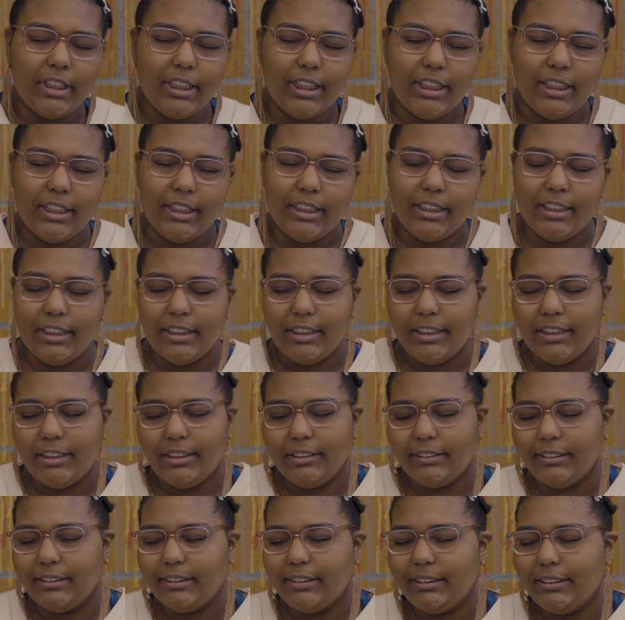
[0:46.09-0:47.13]

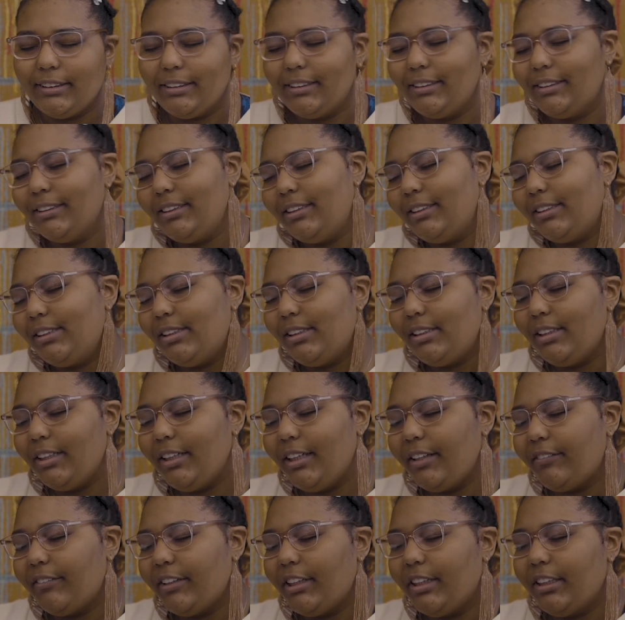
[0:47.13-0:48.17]
and
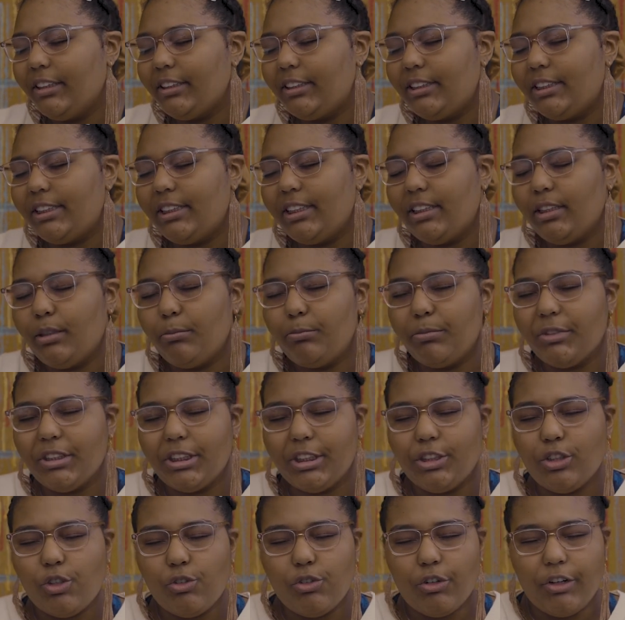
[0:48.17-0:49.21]
giving us tips
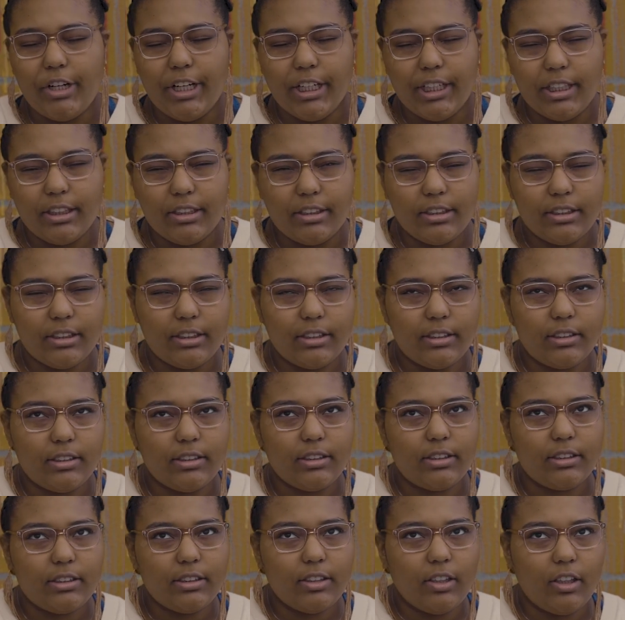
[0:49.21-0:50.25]
and
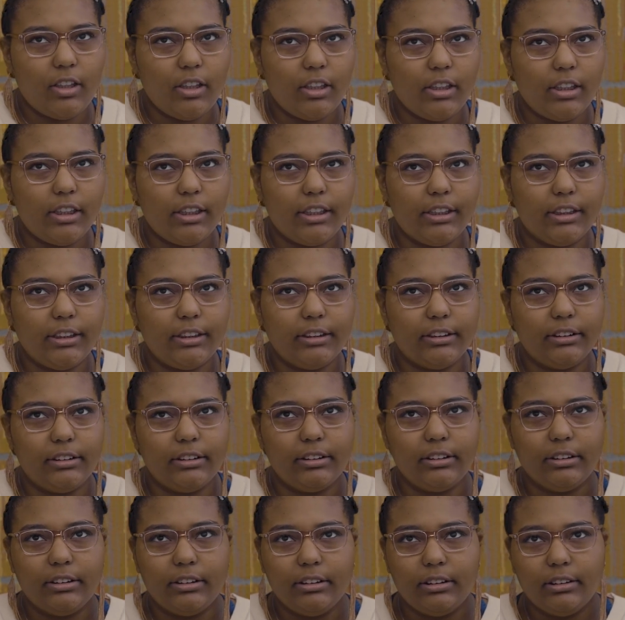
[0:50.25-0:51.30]
tricks
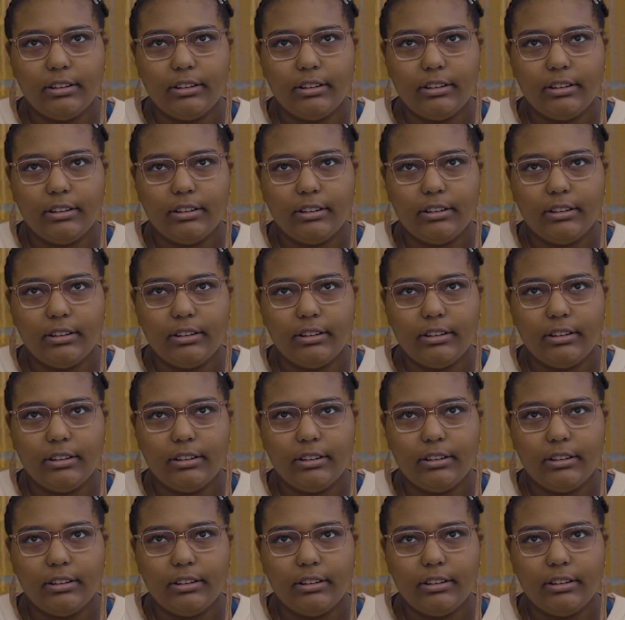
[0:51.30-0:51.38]
on